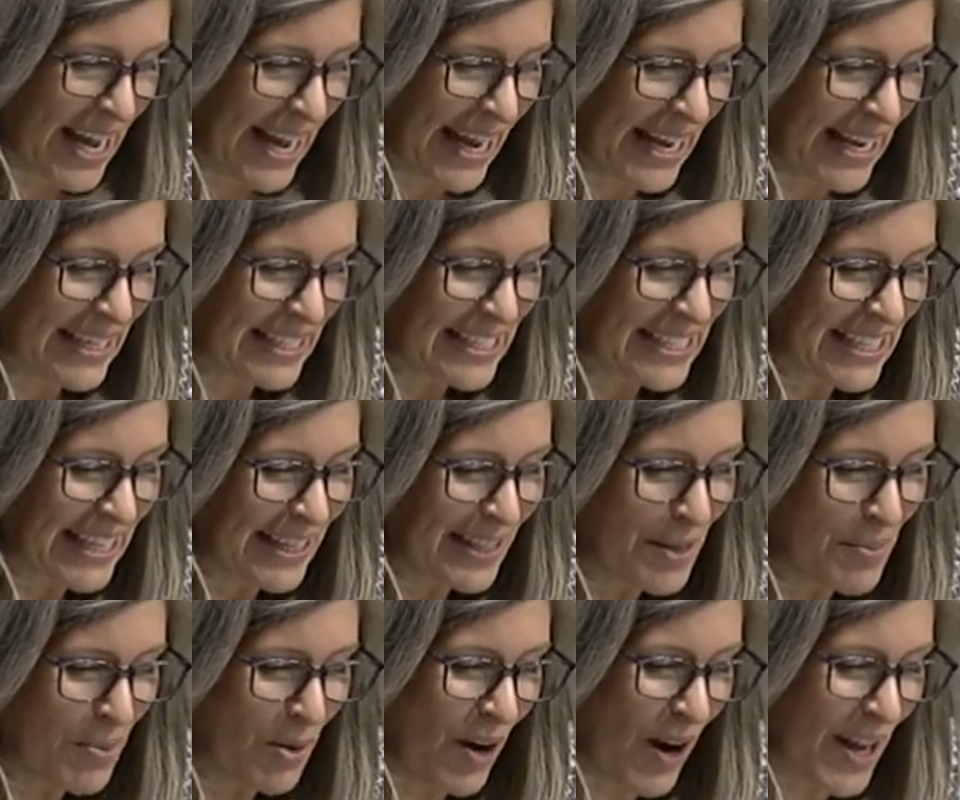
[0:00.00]
And in
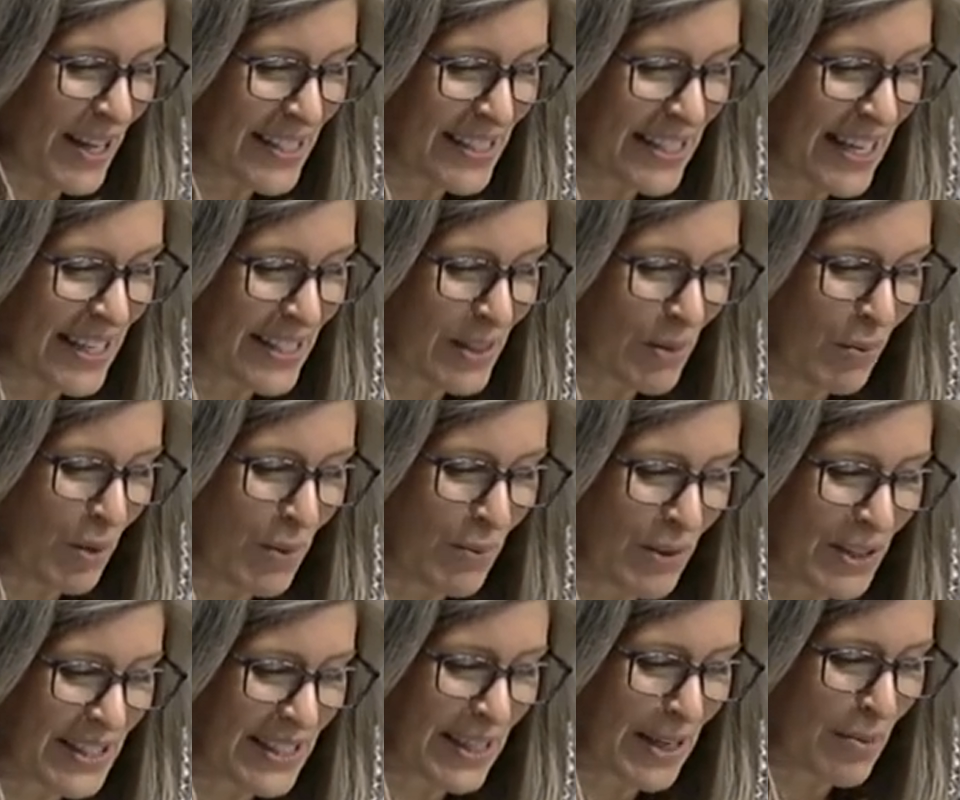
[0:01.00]
the process, we
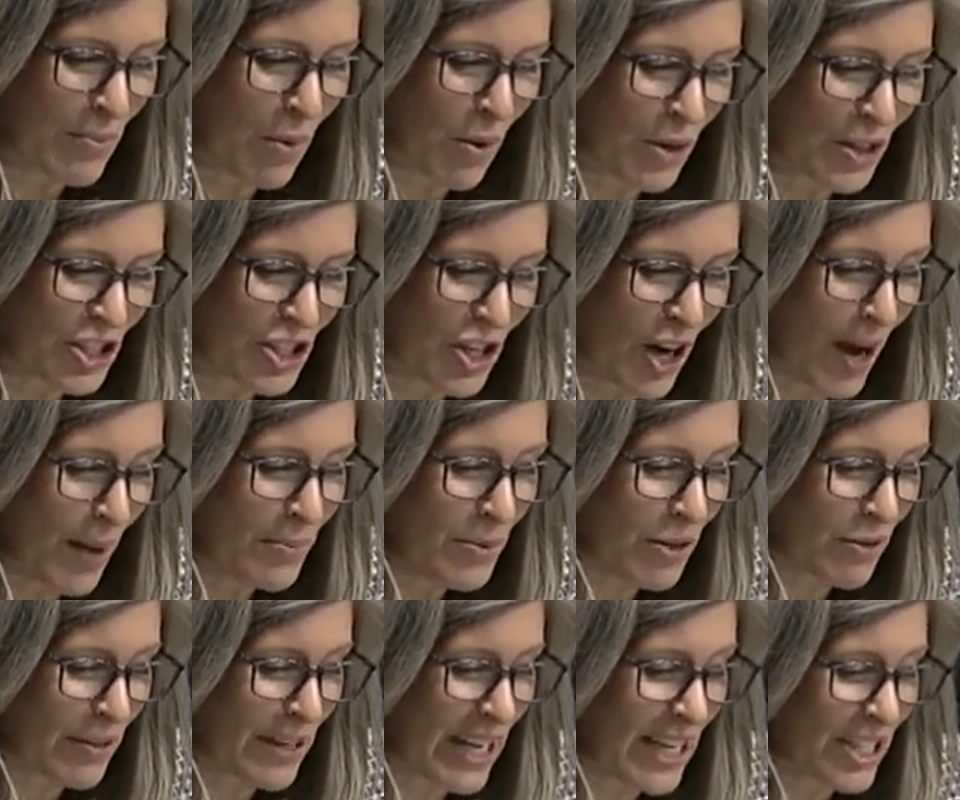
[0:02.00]
will see more job
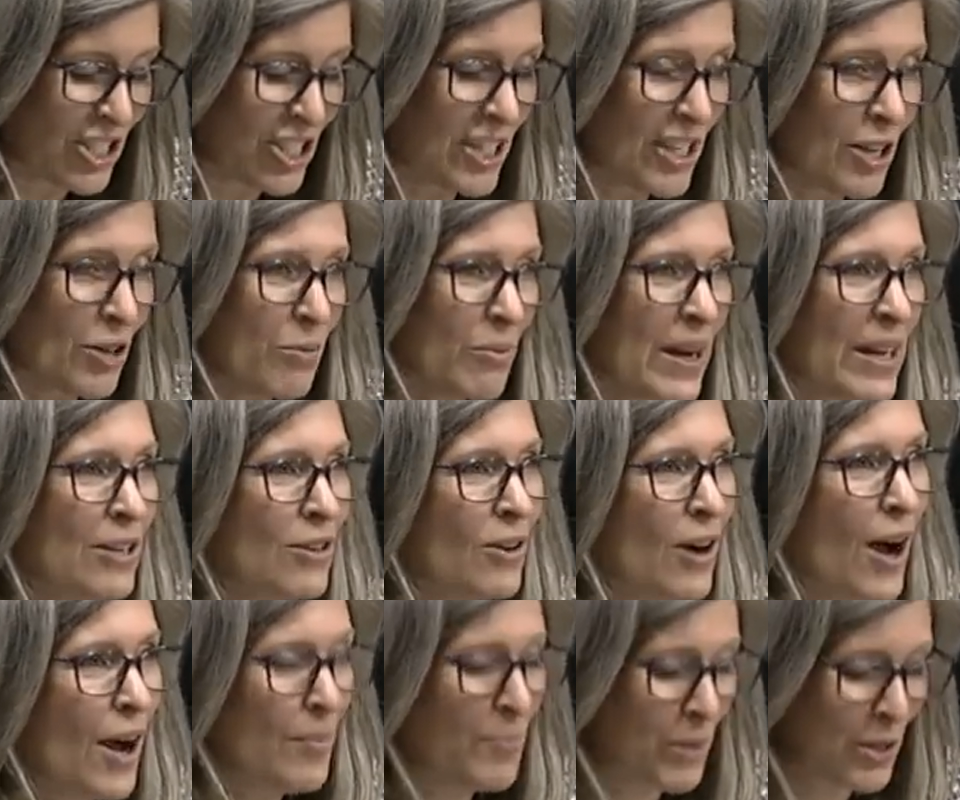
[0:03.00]
creation and
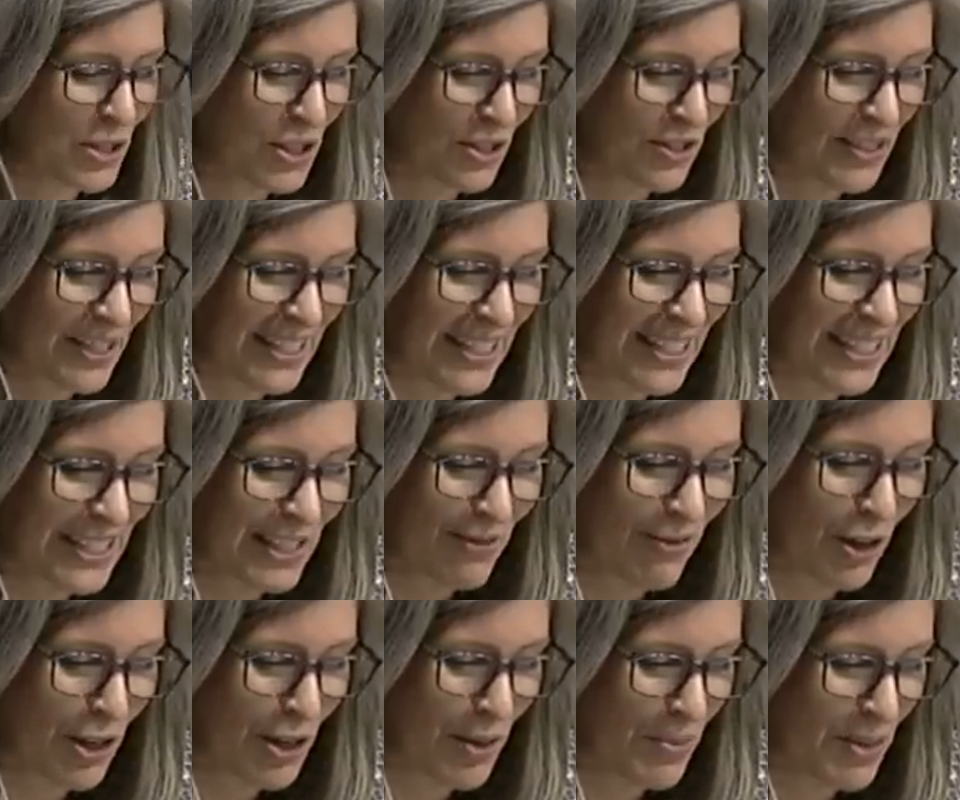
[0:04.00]
greater opportunities
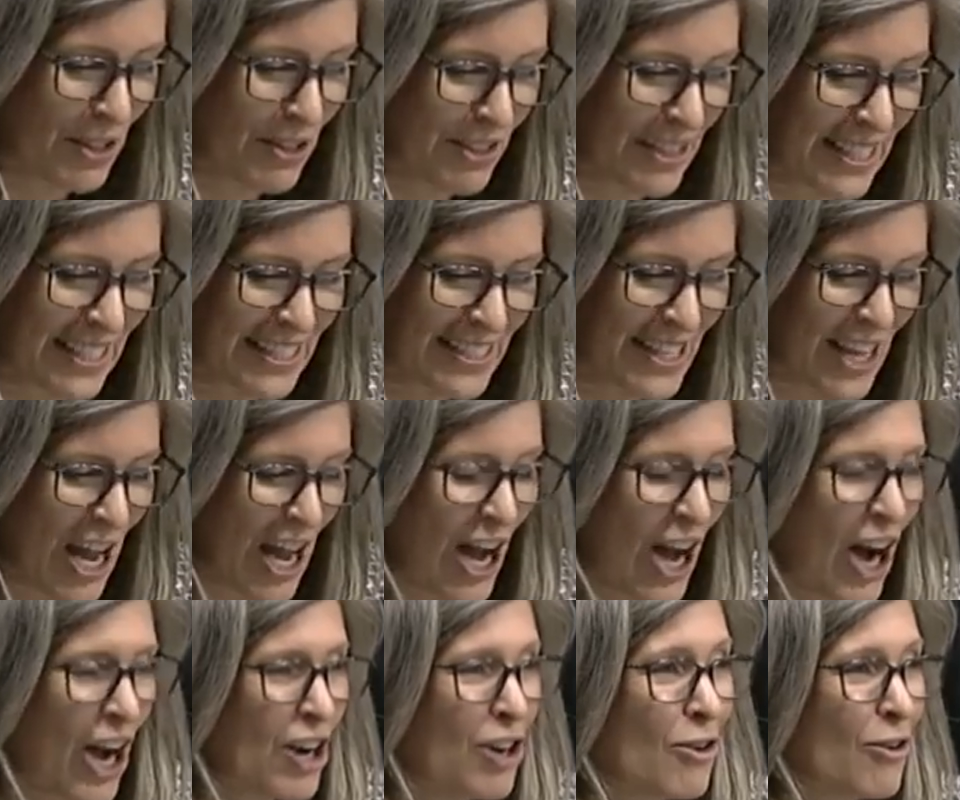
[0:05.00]
for communities
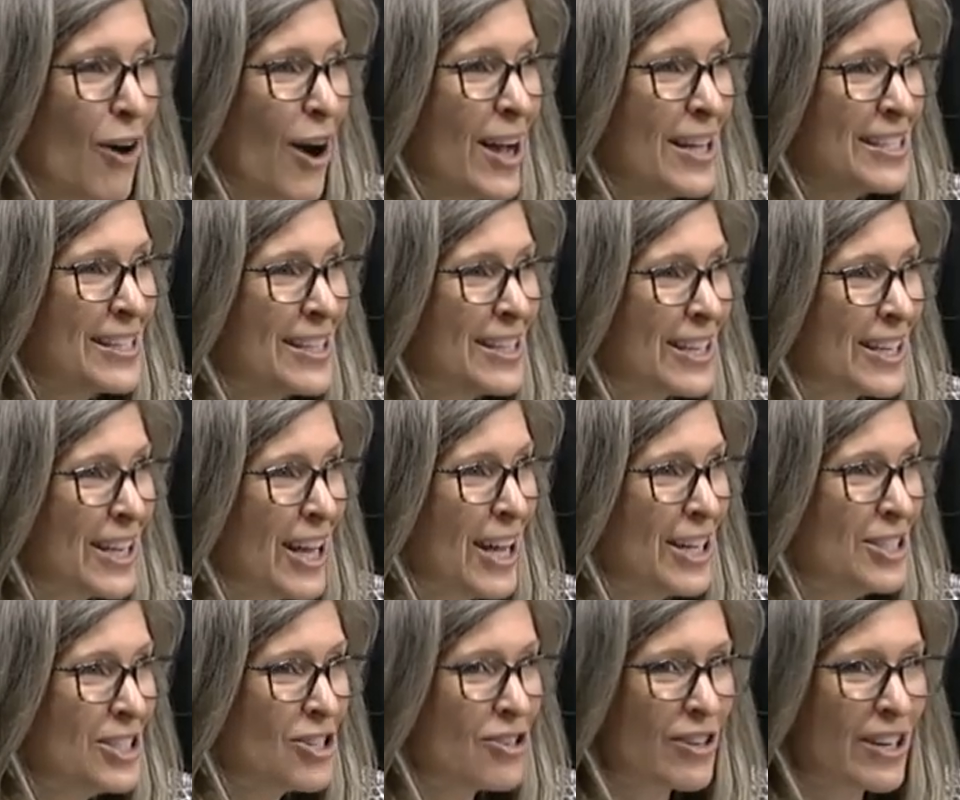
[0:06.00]
across the
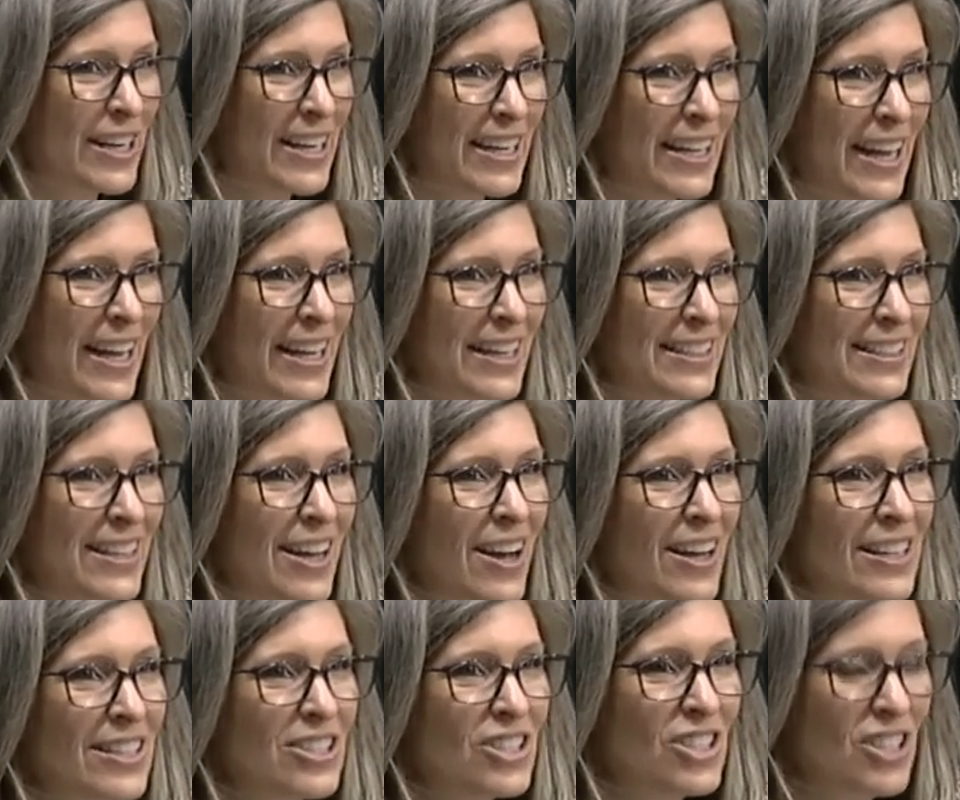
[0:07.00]
country and
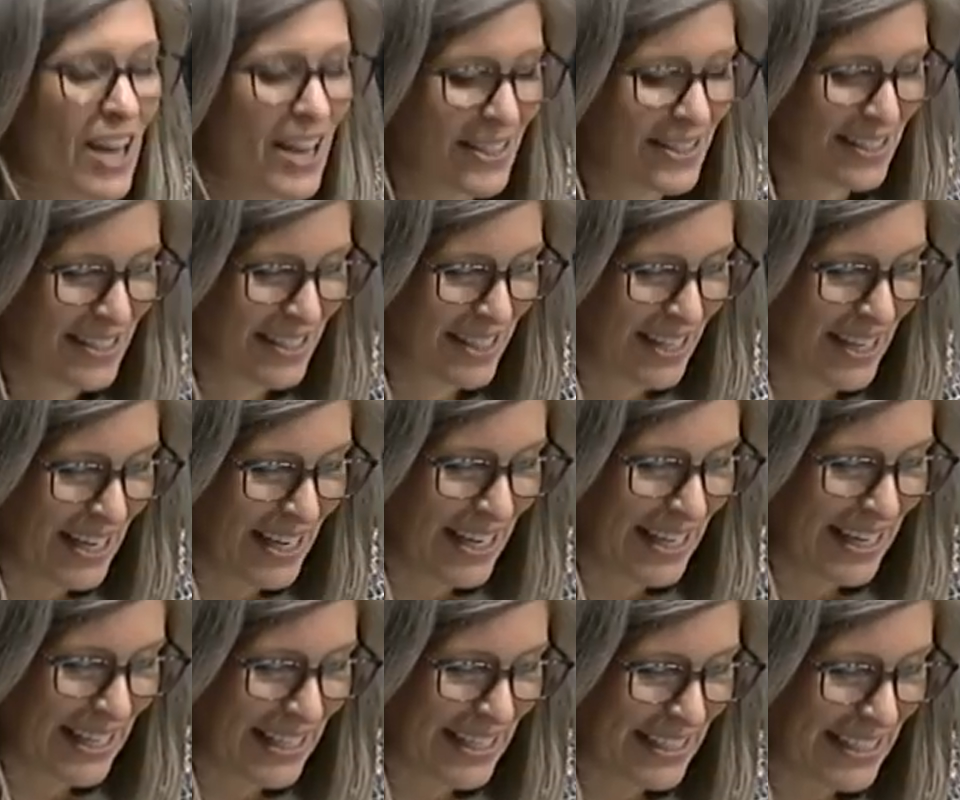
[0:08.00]
not just
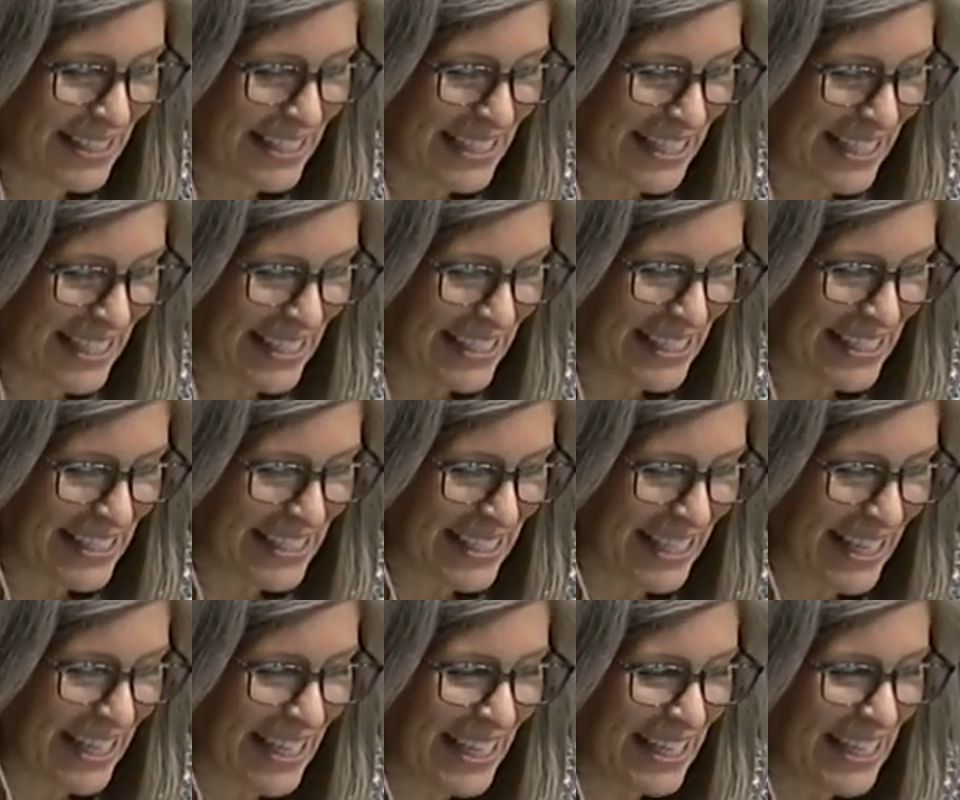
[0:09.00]
in
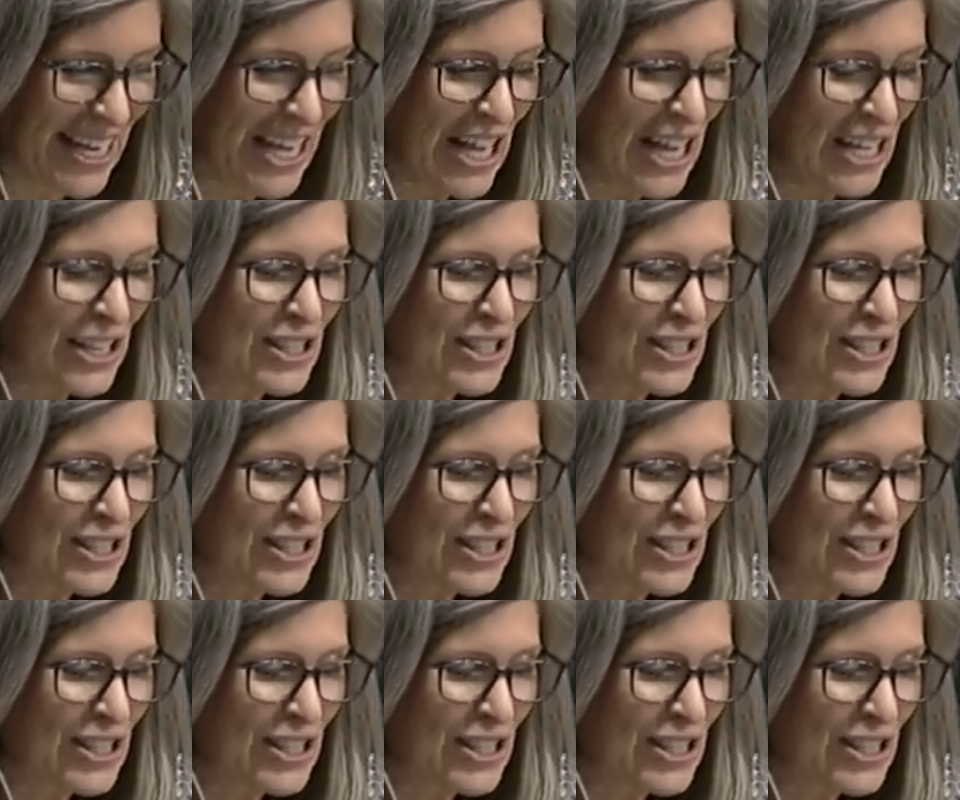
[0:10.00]
DC.